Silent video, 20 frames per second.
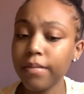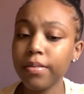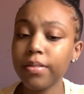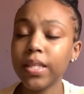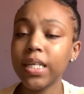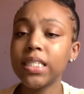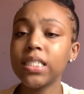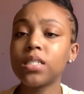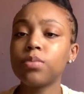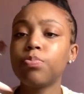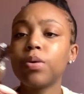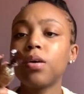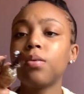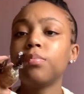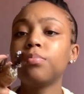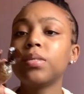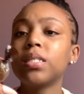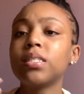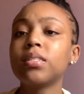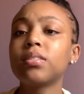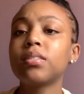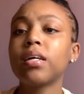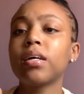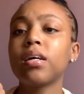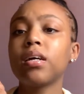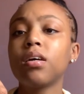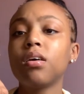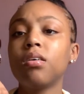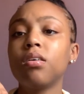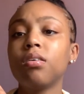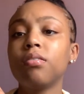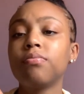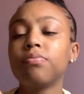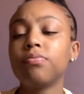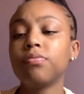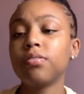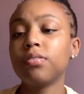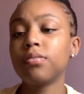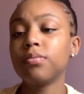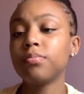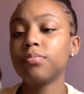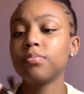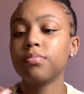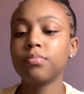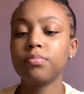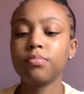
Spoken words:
these brown mints that I got from,